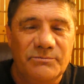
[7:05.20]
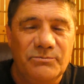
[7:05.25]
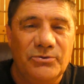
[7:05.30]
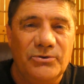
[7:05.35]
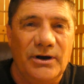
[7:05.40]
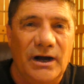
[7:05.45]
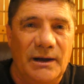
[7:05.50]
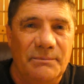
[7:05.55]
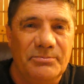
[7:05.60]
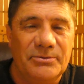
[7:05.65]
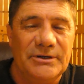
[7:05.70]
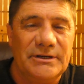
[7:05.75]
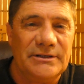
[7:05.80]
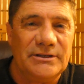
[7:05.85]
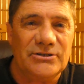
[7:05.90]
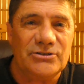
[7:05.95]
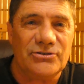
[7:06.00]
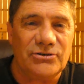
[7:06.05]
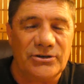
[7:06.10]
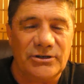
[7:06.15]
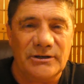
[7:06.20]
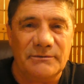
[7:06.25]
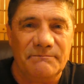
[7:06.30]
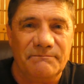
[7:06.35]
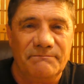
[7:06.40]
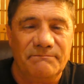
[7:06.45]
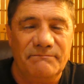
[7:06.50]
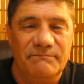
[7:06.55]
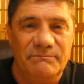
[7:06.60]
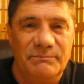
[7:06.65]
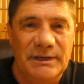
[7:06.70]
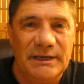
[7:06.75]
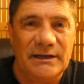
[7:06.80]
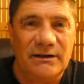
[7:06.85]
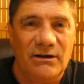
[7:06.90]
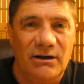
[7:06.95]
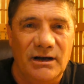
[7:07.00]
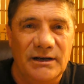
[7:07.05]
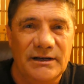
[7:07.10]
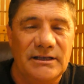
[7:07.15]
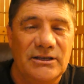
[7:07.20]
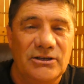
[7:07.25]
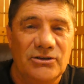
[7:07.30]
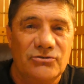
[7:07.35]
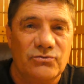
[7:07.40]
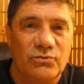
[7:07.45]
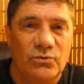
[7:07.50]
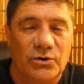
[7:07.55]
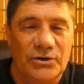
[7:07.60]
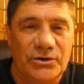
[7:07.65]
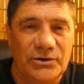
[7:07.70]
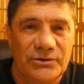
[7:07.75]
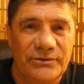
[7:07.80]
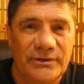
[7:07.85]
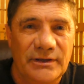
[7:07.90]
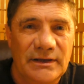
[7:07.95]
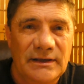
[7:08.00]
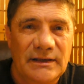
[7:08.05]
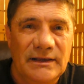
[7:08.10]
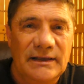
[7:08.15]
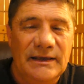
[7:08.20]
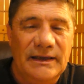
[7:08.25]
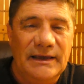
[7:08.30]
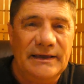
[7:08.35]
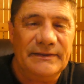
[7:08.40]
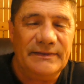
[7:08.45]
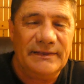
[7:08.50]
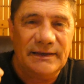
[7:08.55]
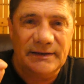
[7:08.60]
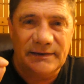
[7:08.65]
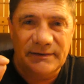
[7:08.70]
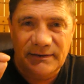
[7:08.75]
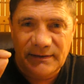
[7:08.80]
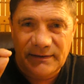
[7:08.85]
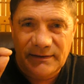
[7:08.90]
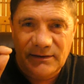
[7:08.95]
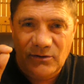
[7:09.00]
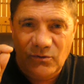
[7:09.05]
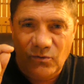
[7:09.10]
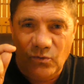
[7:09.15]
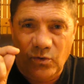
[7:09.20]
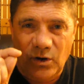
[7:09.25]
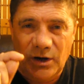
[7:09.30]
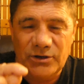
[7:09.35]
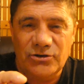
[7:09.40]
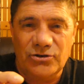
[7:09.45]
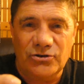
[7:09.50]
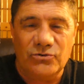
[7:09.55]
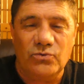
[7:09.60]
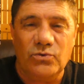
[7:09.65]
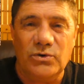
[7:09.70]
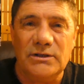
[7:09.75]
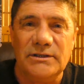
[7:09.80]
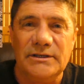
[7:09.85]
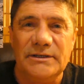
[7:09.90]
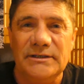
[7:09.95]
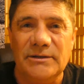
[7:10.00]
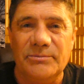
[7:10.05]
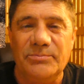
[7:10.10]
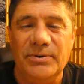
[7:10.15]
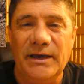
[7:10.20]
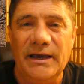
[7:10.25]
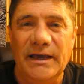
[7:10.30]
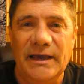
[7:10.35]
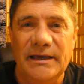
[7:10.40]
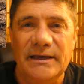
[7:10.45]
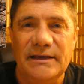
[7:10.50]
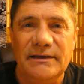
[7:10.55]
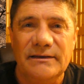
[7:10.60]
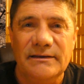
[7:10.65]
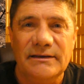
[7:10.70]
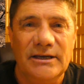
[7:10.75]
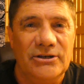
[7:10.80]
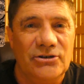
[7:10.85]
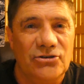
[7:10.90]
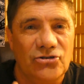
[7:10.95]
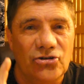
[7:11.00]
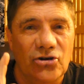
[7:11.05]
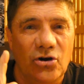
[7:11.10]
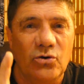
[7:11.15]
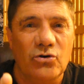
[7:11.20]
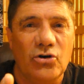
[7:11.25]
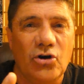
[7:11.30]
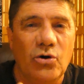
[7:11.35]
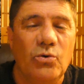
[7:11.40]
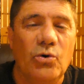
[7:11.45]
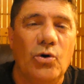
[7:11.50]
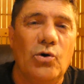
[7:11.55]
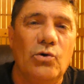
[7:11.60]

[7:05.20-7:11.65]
property that you're going to bid on is worth, and then what you're willing to pay. And don't go